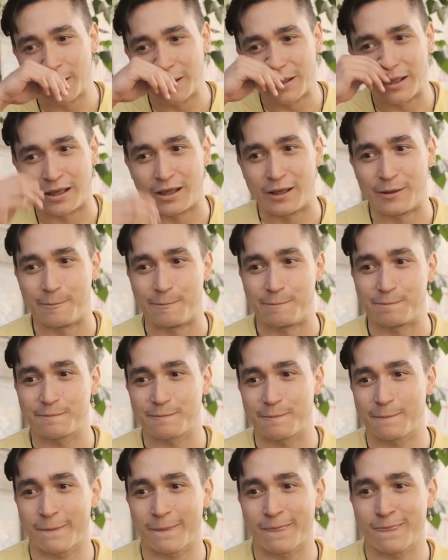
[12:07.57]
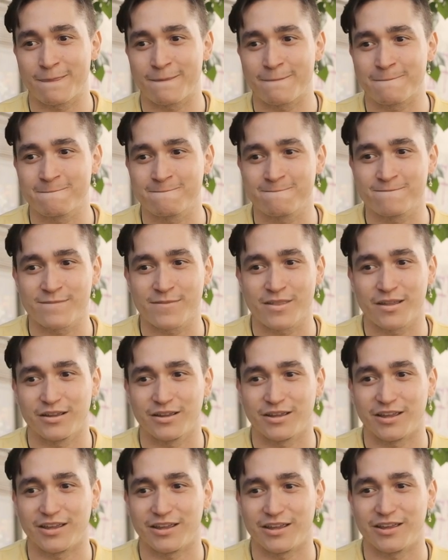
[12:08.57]
Um,
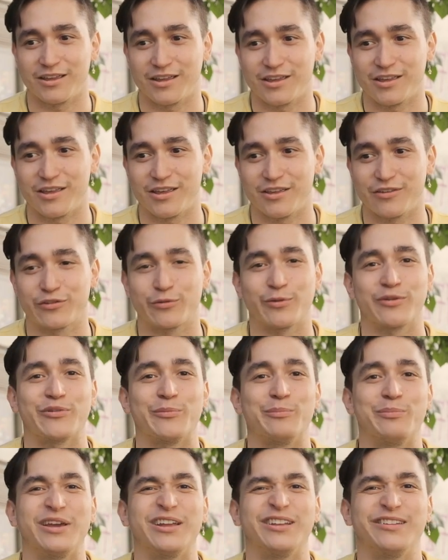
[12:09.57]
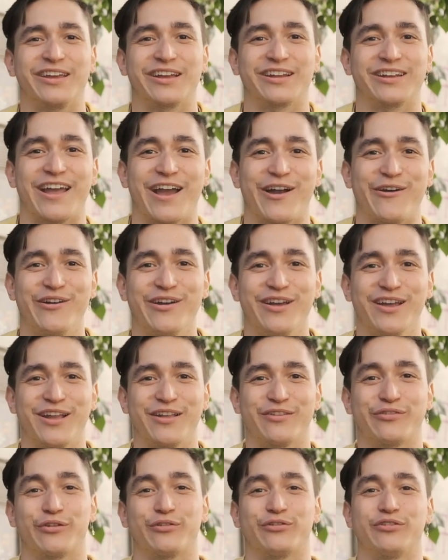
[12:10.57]
he, he swings a big dick now.
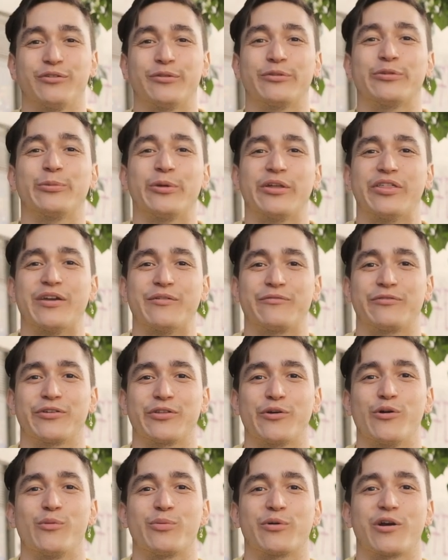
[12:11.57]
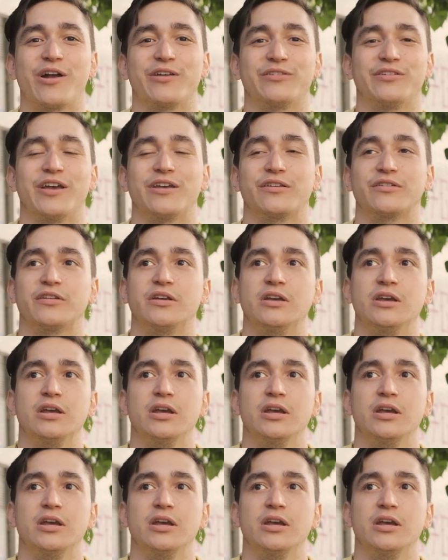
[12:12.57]
And so she was with him for the whole process.